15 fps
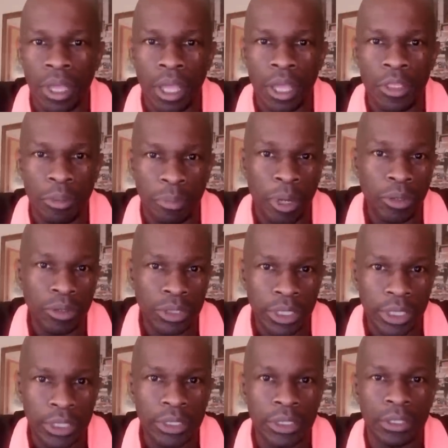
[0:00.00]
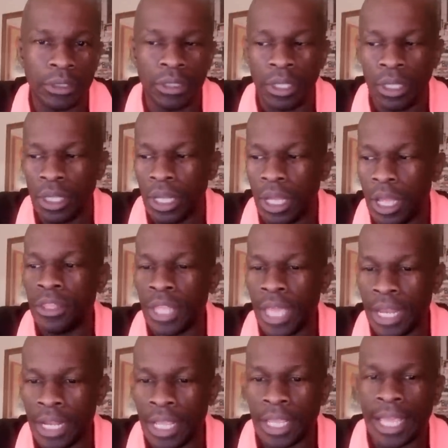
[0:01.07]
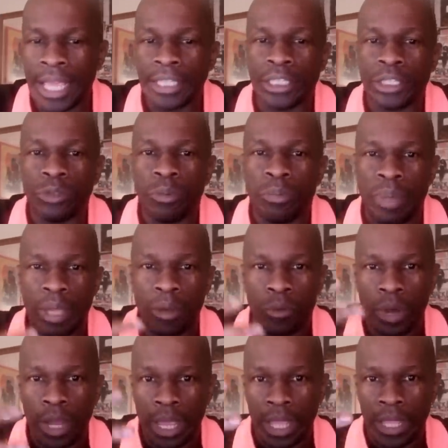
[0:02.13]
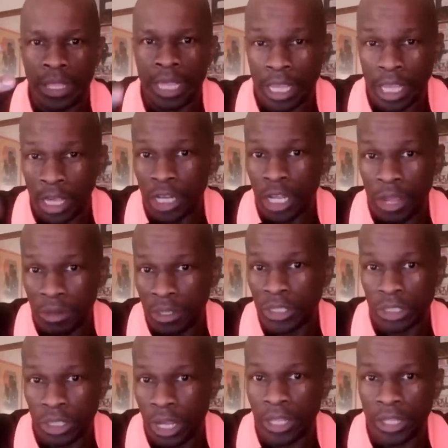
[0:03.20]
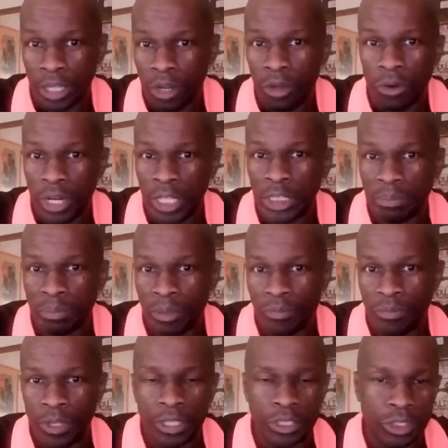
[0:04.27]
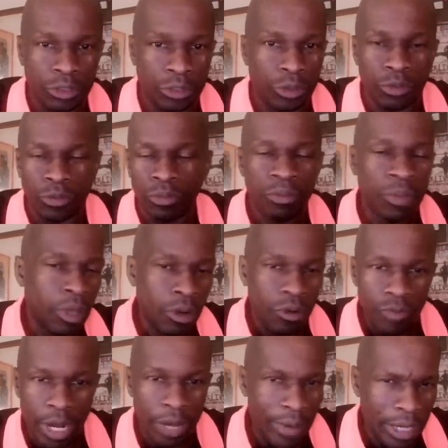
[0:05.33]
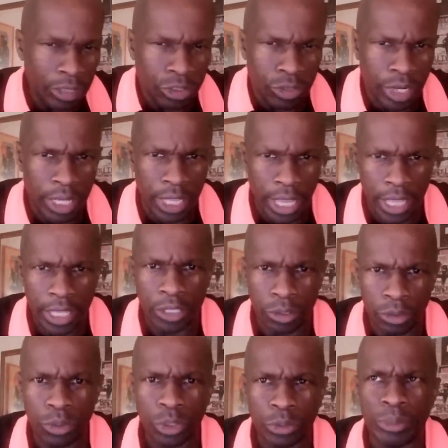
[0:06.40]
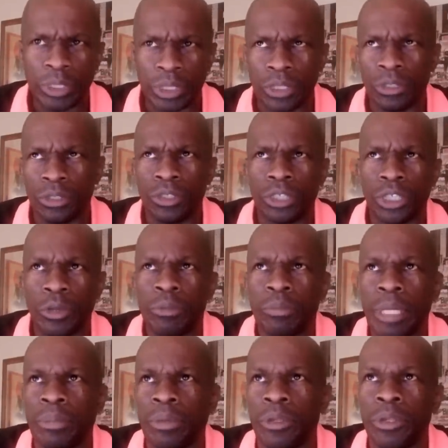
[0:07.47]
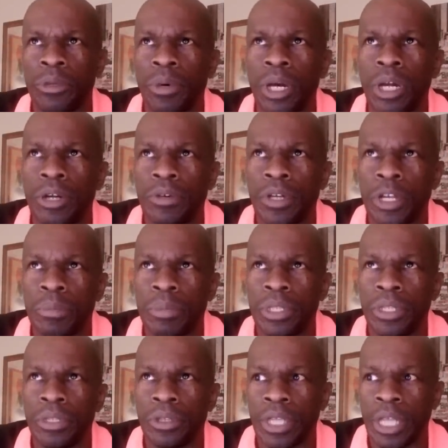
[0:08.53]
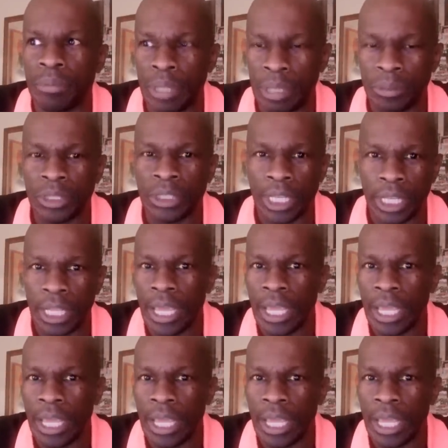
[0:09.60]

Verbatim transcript: uh, the boxes then it gets to a bit where they're going to go and decide the long list. But first, you sort of run around trying to get endorsements and showing people who you are and hoping that you can get people to say,